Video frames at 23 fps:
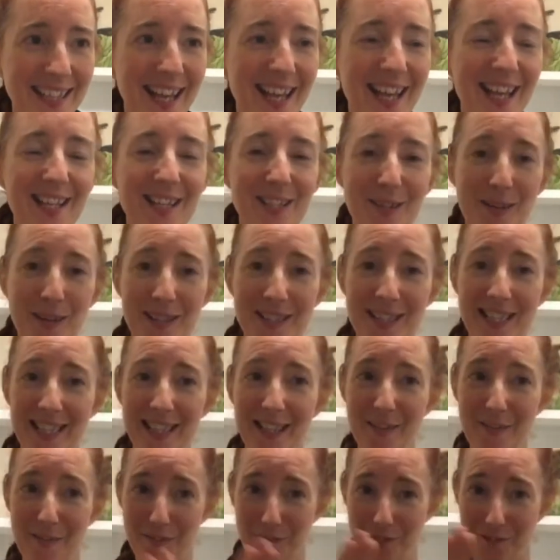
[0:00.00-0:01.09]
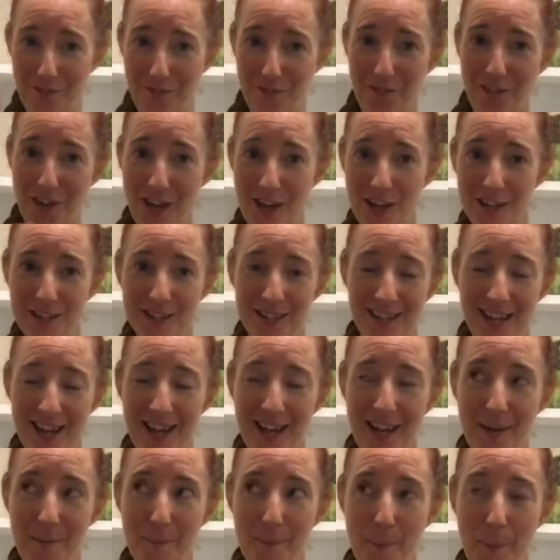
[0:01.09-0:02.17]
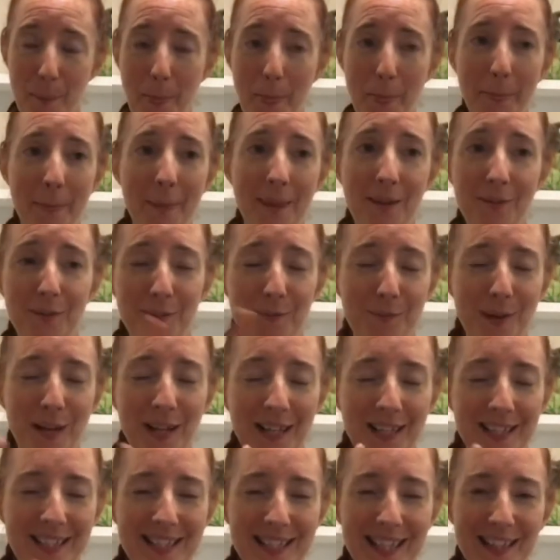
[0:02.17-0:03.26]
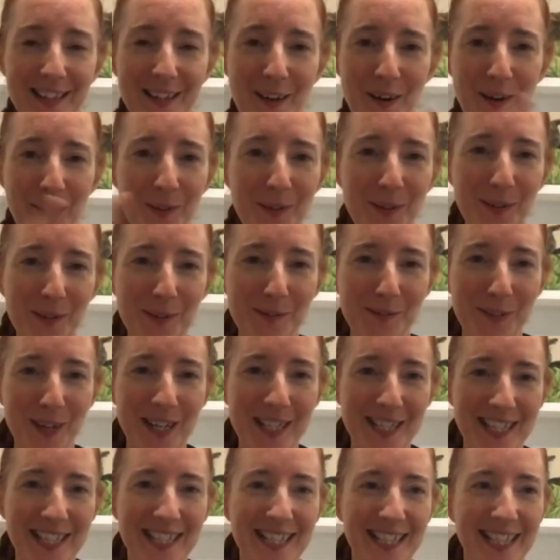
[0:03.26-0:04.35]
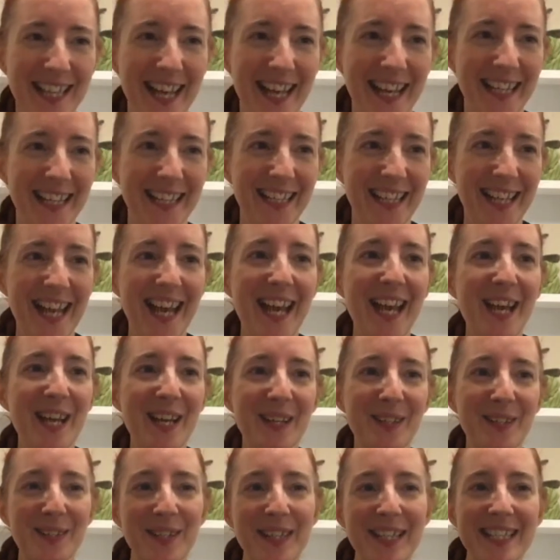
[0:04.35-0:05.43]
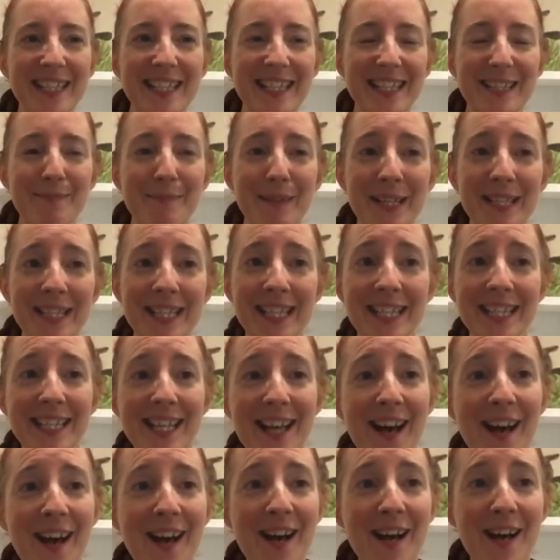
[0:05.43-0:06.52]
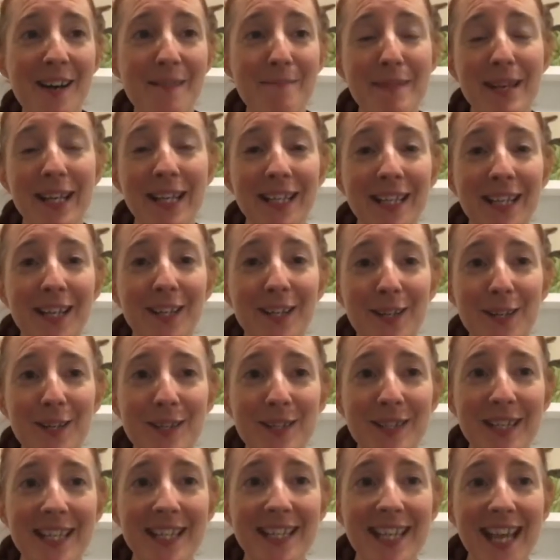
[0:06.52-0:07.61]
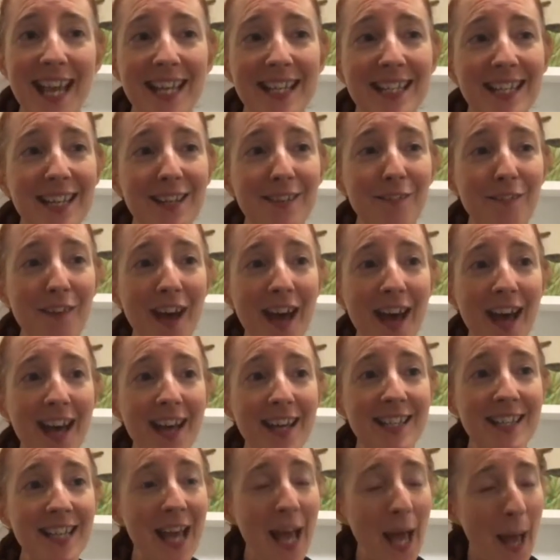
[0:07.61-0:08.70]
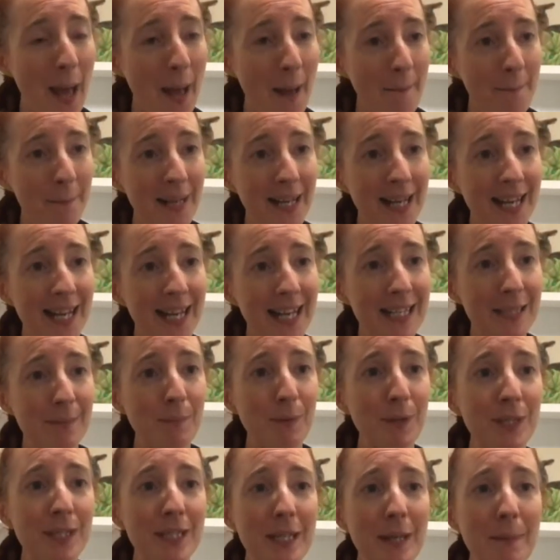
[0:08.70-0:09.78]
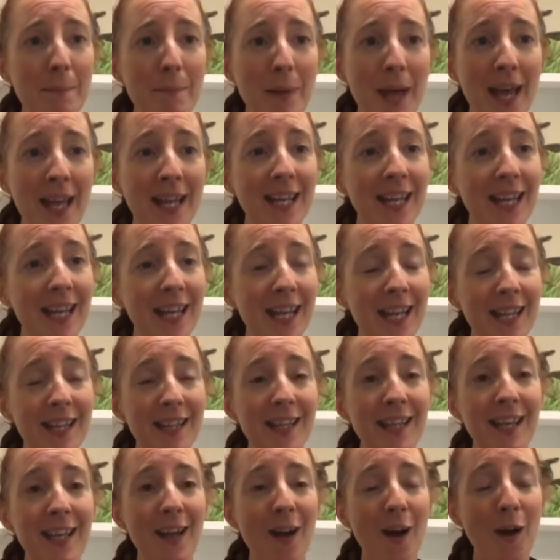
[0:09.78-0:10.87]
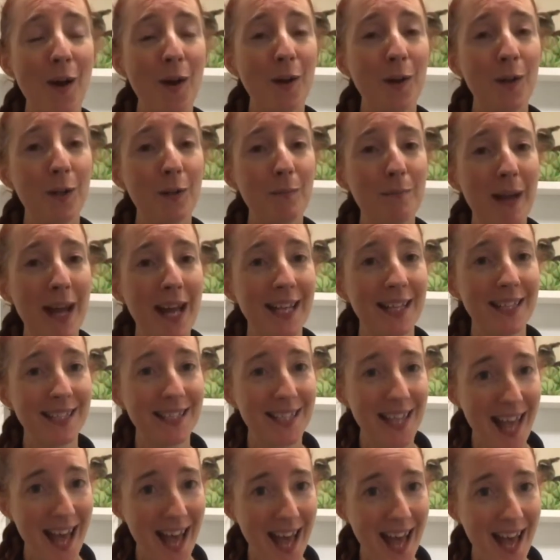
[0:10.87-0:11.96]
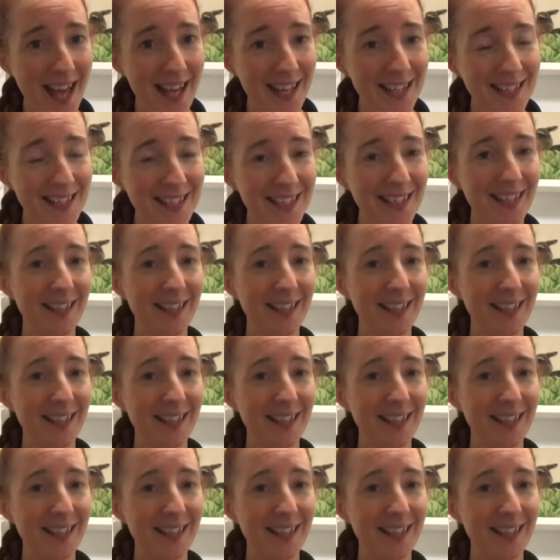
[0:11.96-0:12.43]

So I'll sing the first, I'll sing the whole phrase until then. Christmas is coming, the goose is getting fat. Please put a penny in the old man's hat.